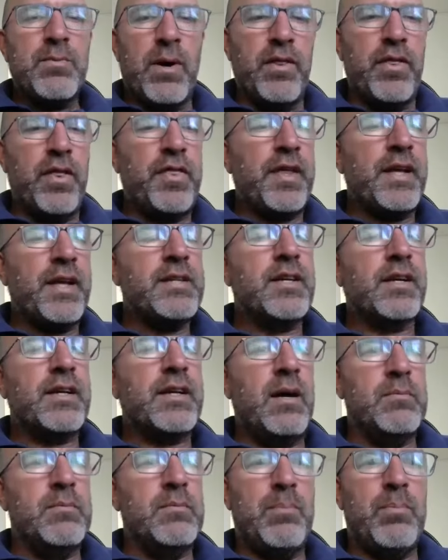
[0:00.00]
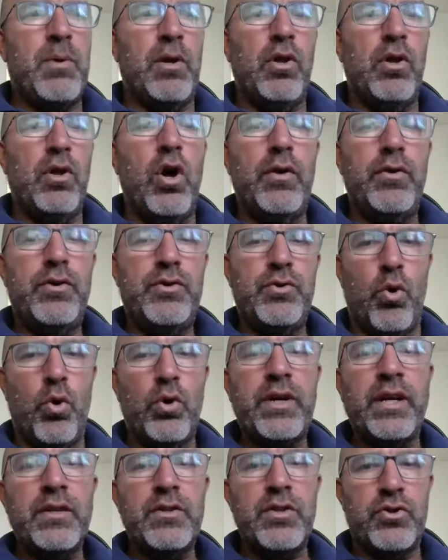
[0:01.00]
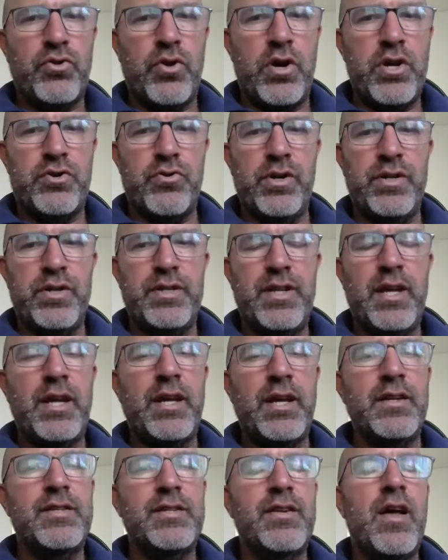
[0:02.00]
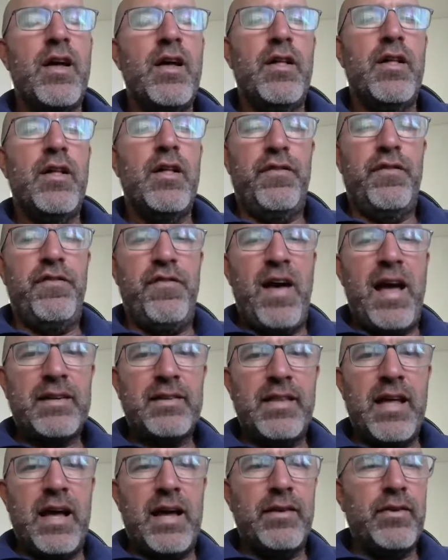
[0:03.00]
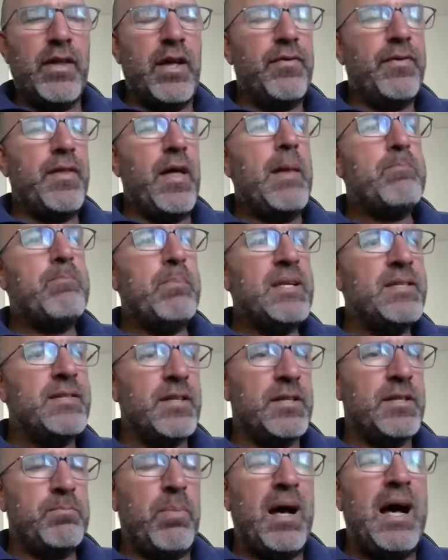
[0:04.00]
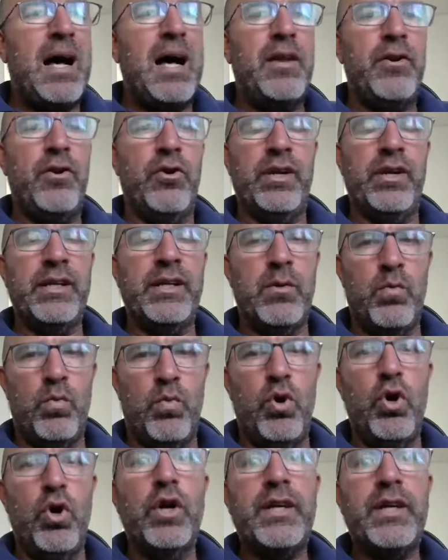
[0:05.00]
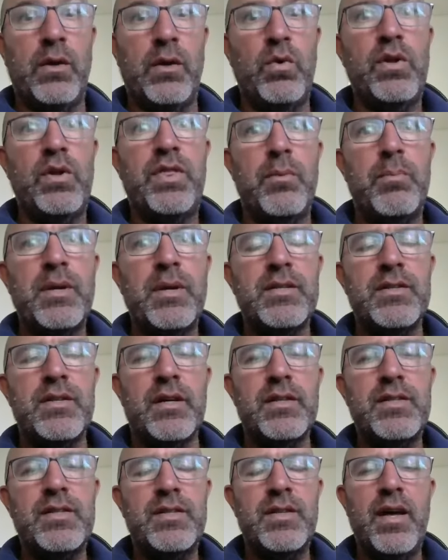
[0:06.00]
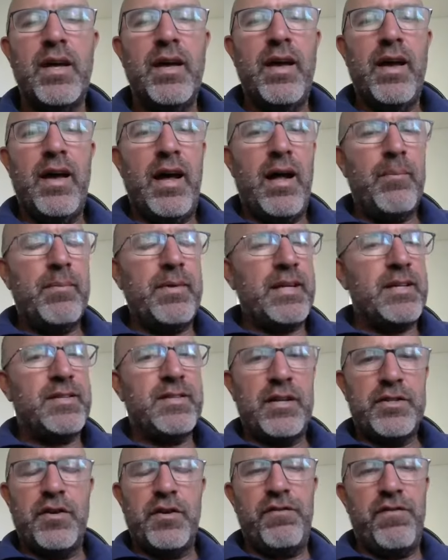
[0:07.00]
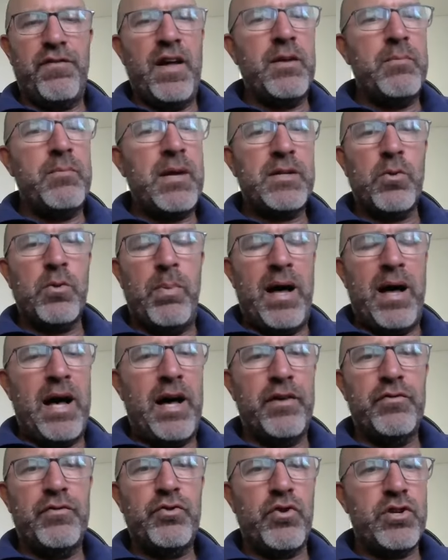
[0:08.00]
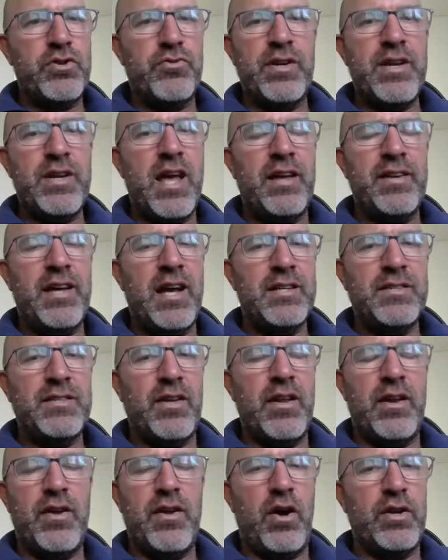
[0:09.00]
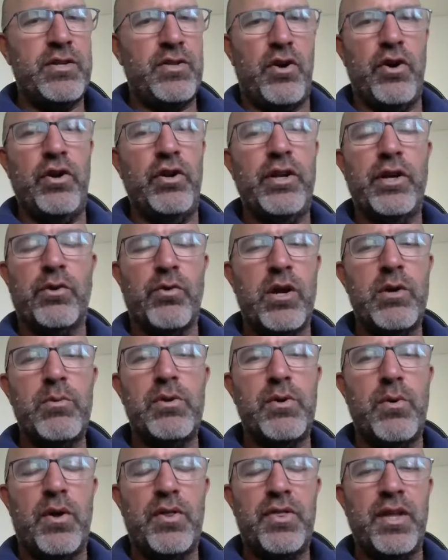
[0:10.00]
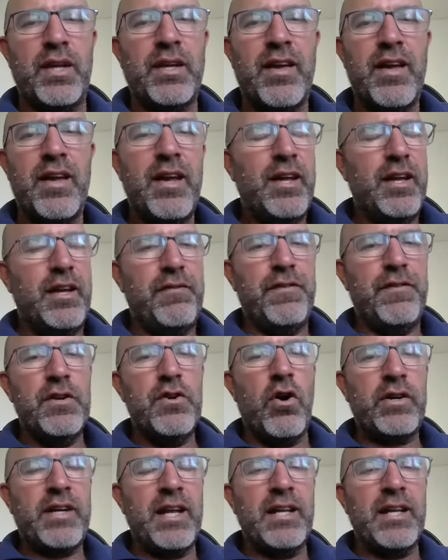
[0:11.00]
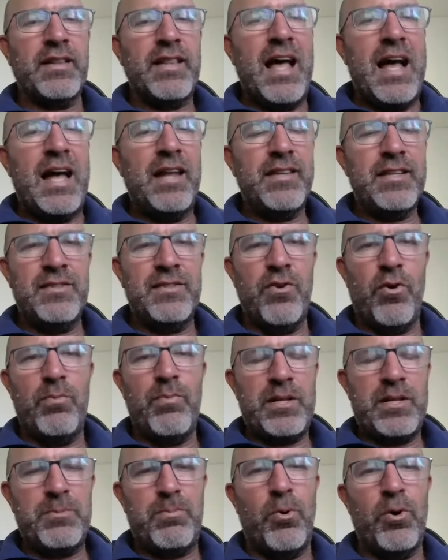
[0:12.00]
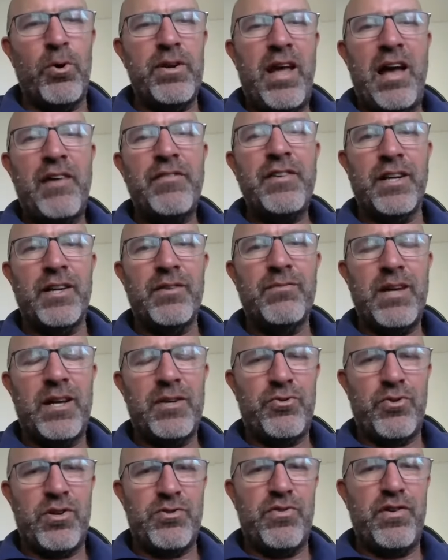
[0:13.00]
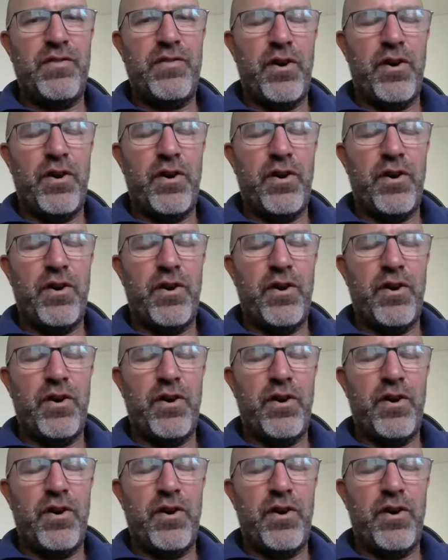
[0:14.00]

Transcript: one of the things that comes up a lot talking to treasurers is the fact that, that, that business partnering and working with the business um, is such a fundamental part of Treasury nowadays. And I, I totally agree with you. I think if you're not getting that, there's not much point having a, a Treasury